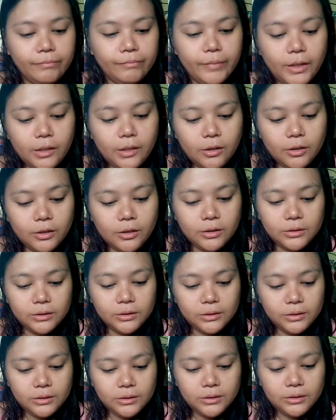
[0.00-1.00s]

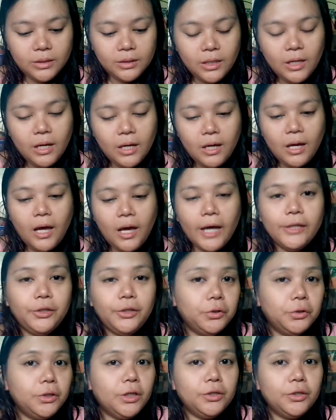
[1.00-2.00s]
because I
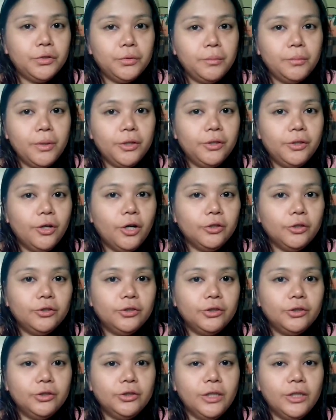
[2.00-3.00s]
told that to my
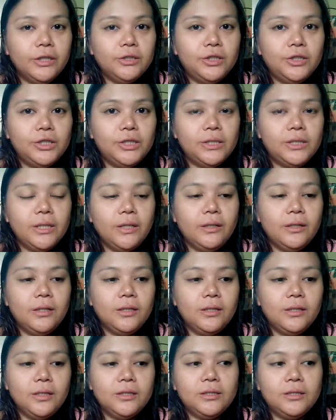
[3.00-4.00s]
doctor and she said
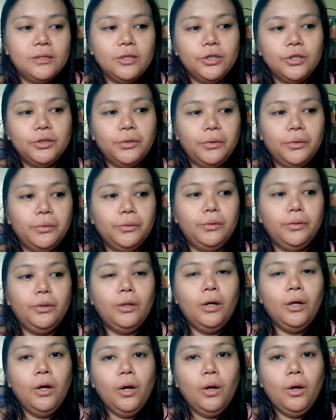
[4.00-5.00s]
that it's not good
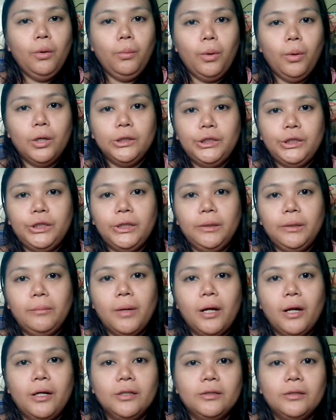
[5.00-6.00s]
watching
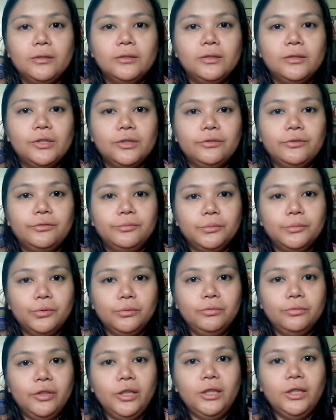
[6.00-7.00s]
marathons of
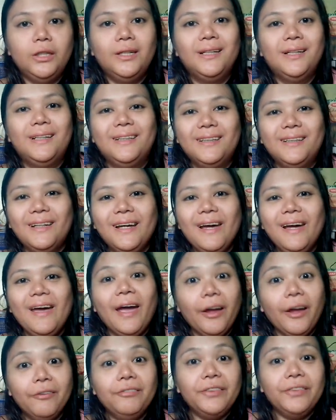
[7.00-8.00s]
movies
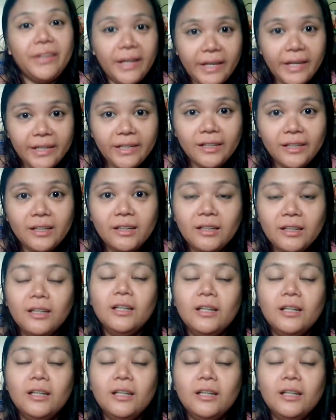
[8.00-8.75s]
every day.